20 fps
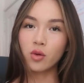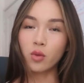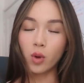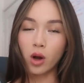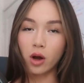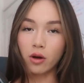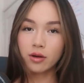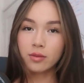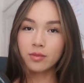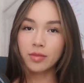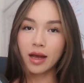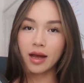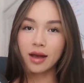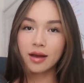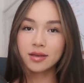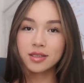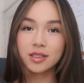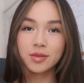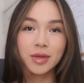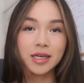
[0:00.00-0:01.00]
Welcome
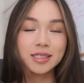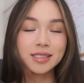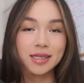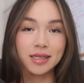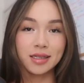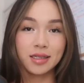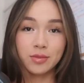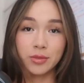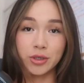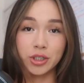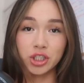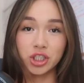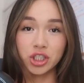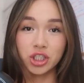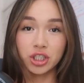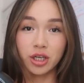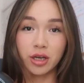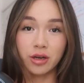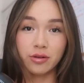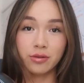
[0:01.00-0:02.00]
back to my Daily
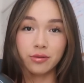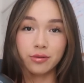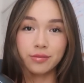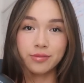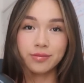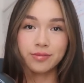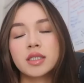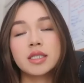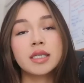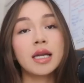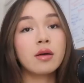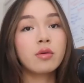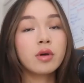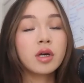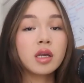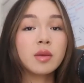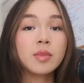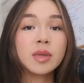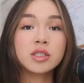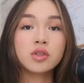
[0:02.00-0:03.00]
Motion channel. Today we're
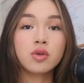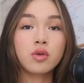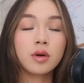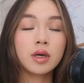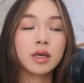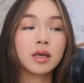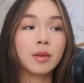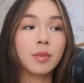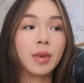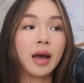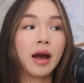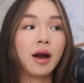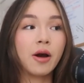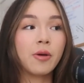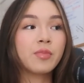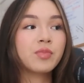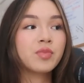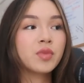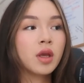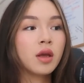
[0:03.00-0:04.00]
going to be talking
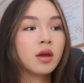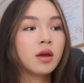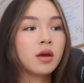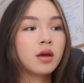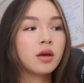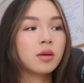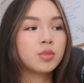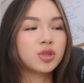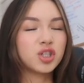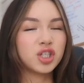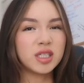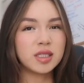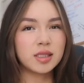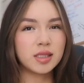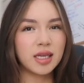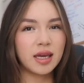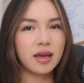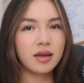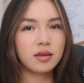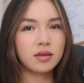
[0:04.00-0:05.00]
about beauty
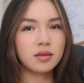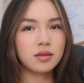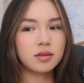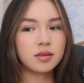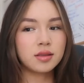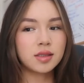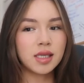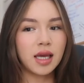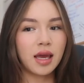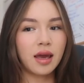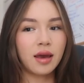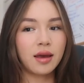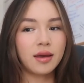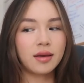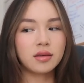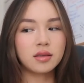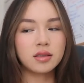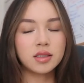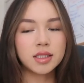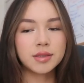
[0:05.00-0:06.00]
standards
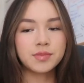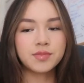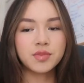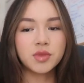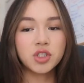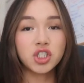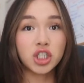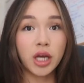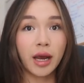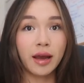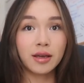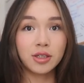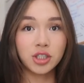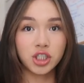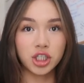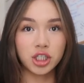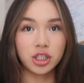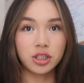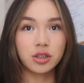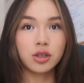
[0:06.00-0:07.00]
and
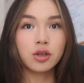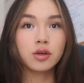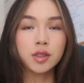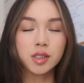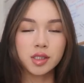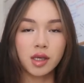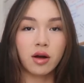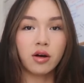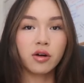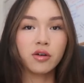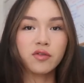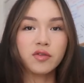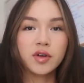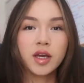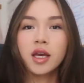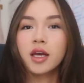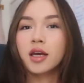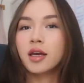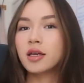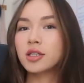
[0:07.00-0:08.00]
changing yourself,
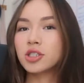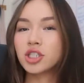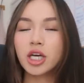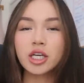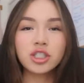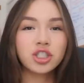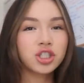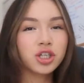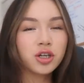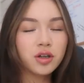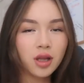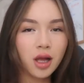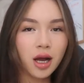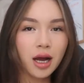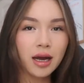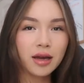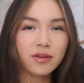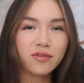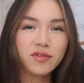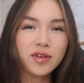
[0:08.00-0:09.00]
changing your
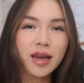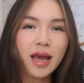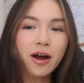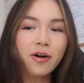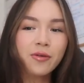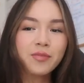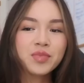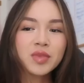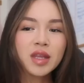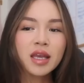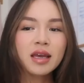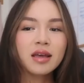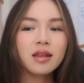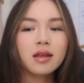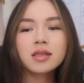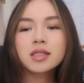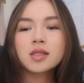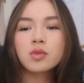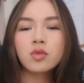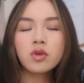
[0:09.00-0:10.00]
life. Now,
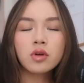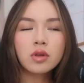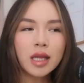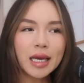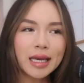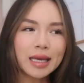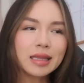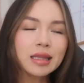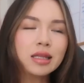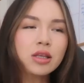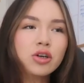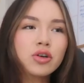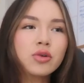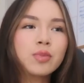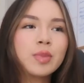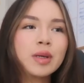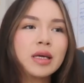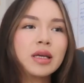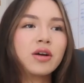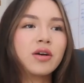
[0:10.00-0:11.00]
it's more like a little
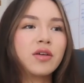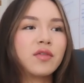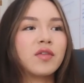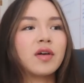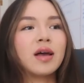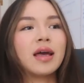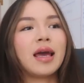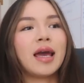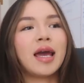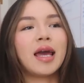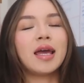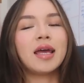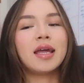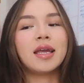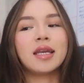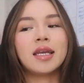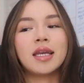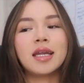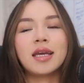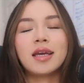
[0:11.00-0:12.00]
bit of
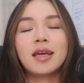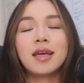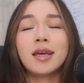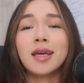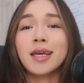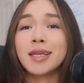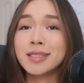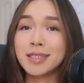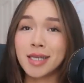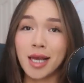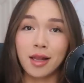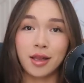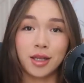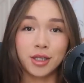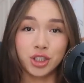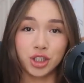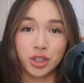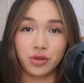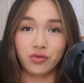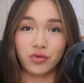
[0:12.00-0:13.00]
an
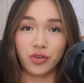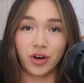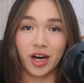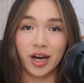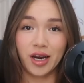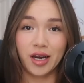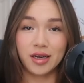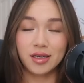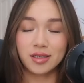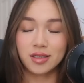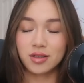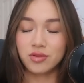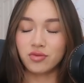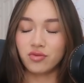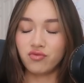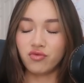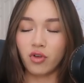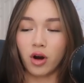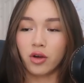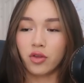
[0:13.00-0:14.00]
intelligent rant,
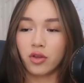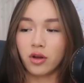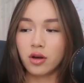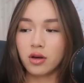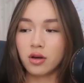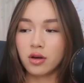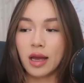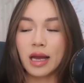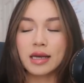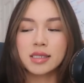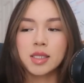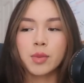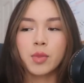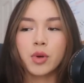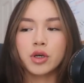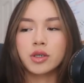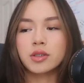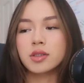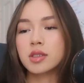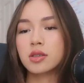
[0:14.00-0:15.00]
rather, as
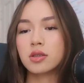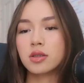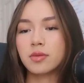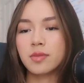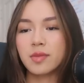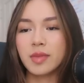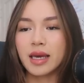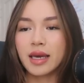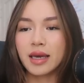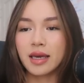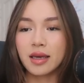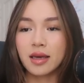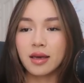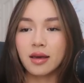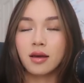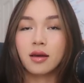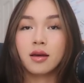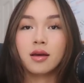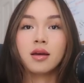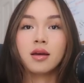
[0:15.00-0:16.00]
opposed to me